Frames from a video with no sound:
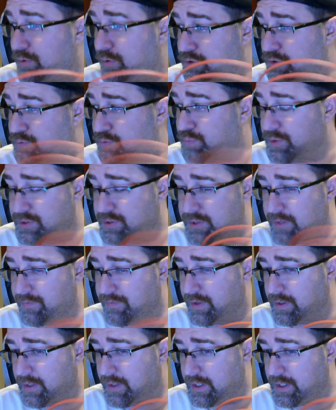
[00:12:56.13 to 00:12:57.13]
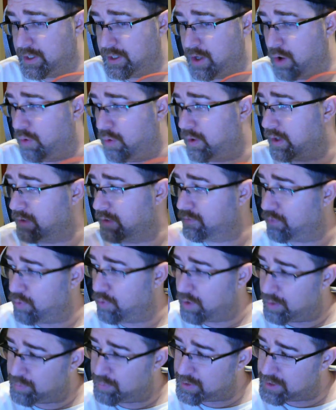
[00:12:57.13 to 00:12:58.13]
specifically going
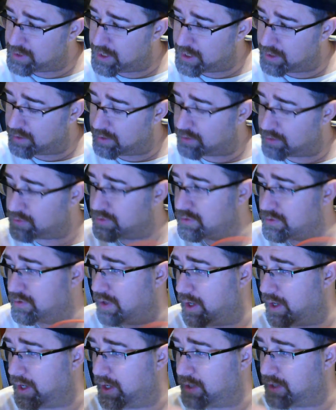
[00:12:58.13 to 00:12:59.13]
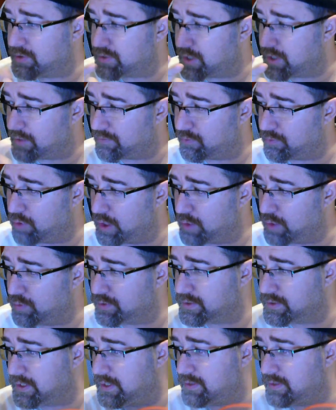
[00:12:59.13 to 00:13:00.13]
for a particular set of frequencies